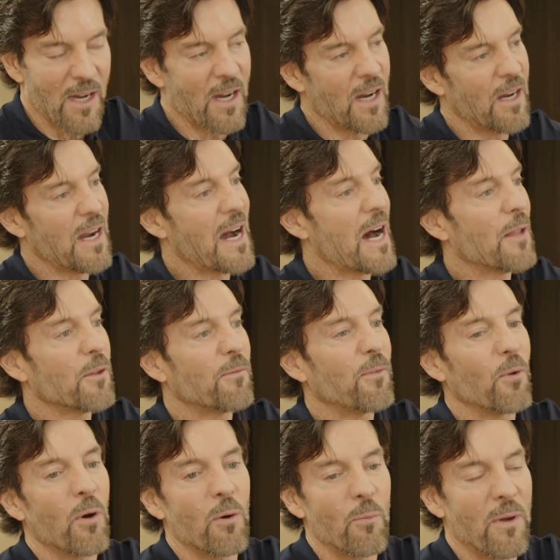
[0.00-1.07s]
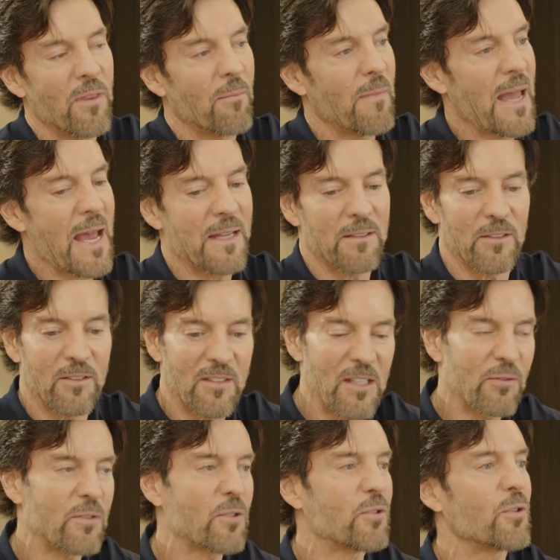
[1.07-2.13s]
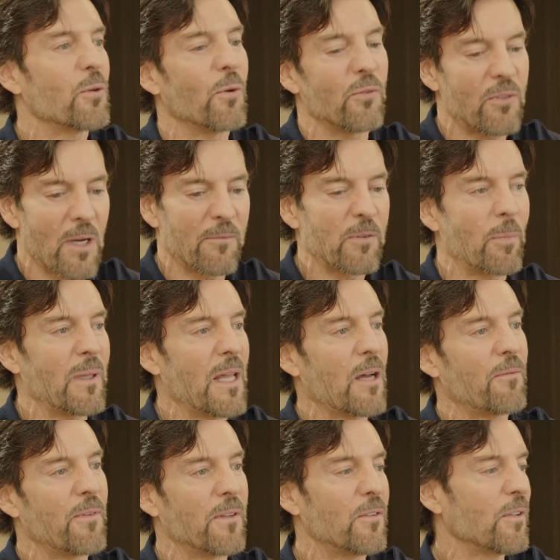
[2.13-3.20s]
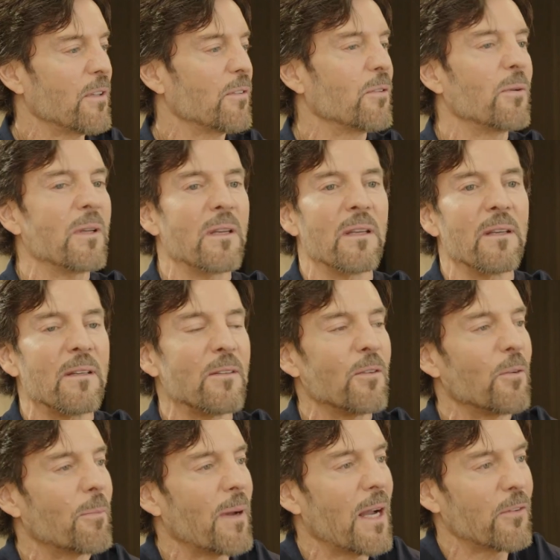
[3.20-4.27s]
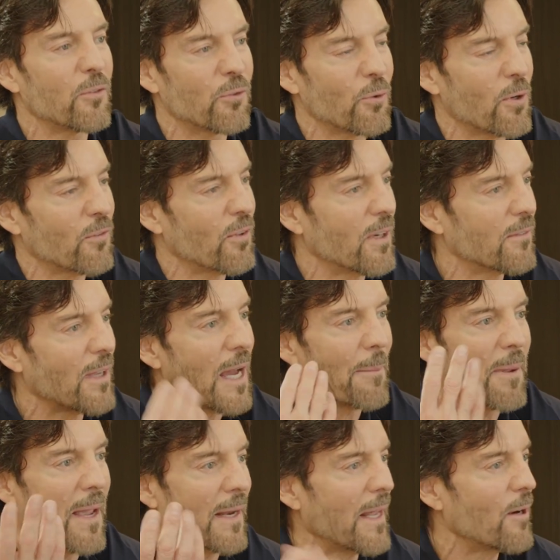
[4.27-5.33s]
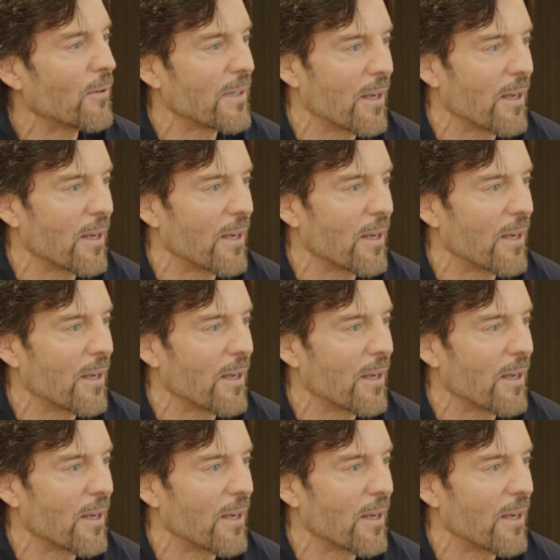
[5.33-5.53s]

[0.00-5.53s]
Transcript: On the floor with a mat, decent shoes, comfortable outfit. You can do it in your boxer shorts and a top hat. I don't care.